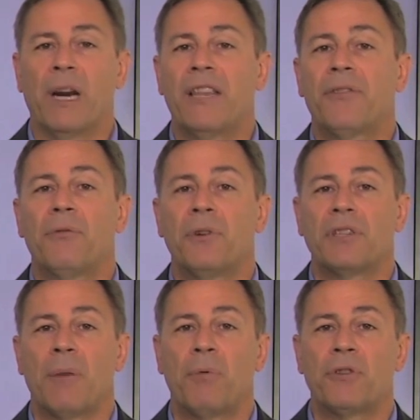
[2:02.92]
break through
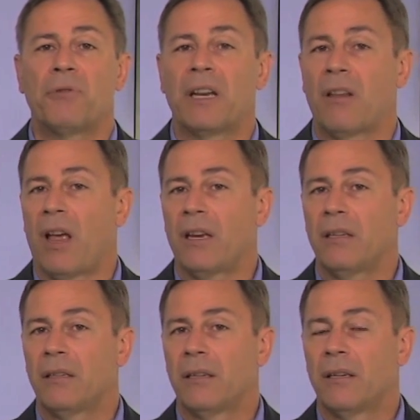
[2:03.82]
its upward trend line,
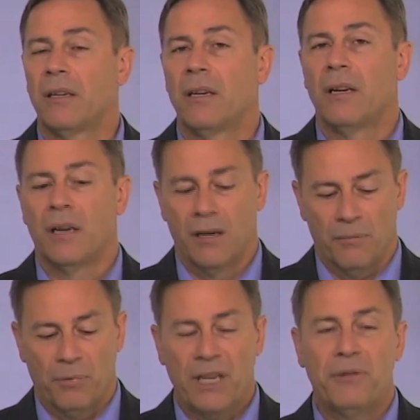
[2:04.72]

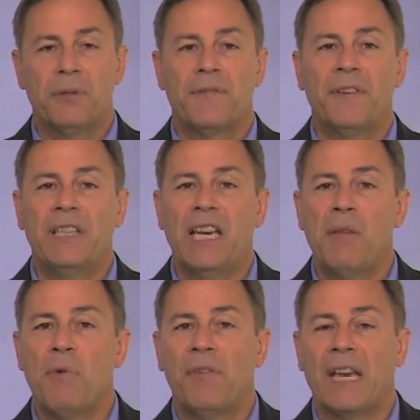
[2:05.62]
break through its
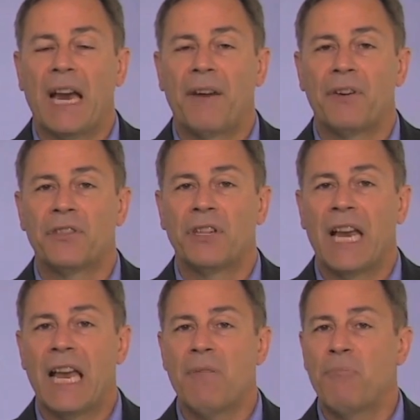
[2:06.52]
50-day moving average,
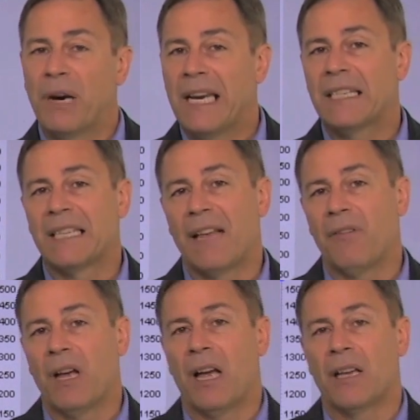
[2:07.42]
and break its
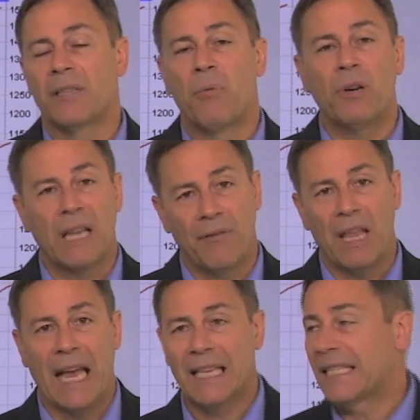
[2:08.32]
support
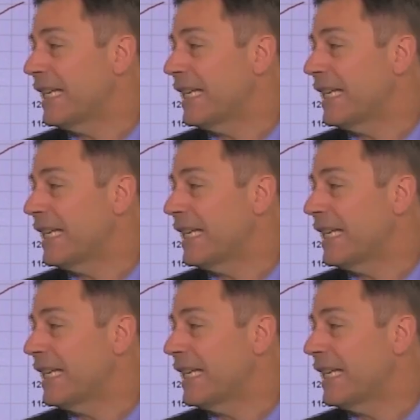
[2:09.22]
level at